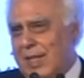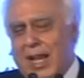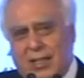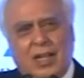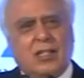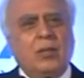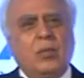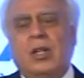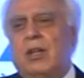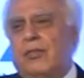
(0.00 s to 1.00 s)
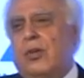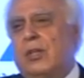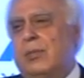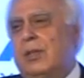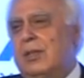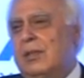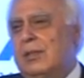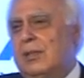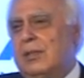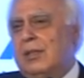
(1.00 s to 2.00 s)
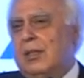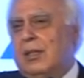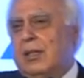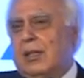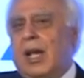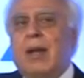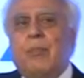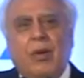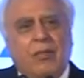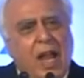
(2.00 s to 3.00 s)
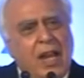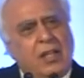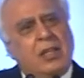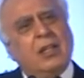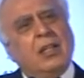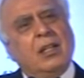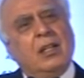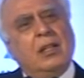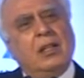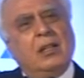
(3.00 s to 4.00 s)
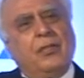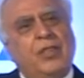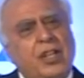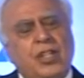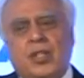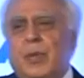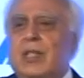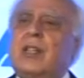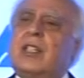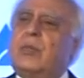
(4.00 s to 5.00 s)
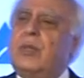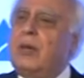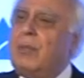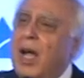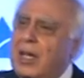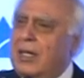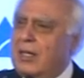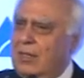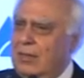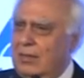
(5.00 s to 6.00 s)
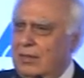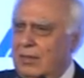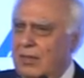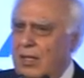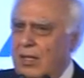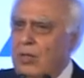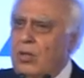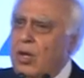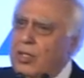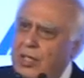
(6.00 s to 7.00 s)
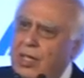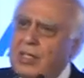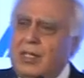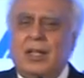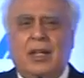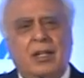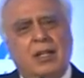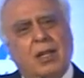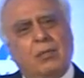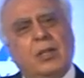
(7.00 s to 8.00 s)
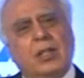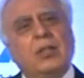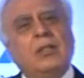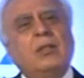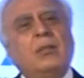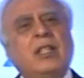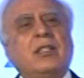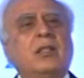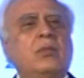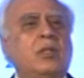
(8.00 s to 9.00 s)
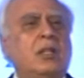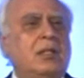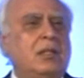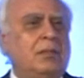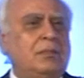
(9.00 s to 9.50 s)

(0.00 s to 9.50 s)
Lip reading: accessible and affordable, and provide Finnish business with a market, not just in India, but the rest of the world.